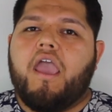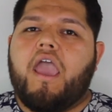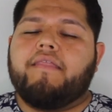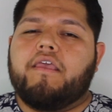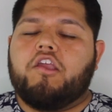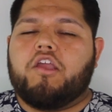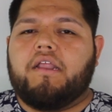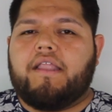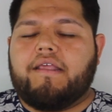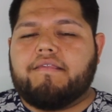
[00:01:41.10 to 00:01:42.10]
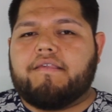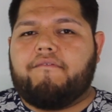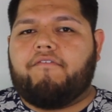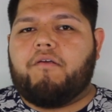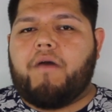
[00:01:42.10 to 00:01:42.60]
And then you're going to let it sit
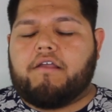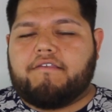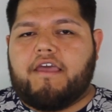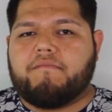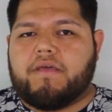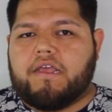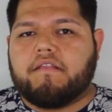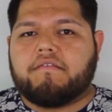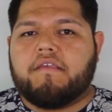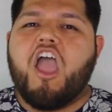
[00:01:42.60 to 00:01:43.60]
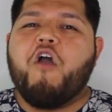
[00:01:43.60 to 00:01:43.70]
for about 10 minutes.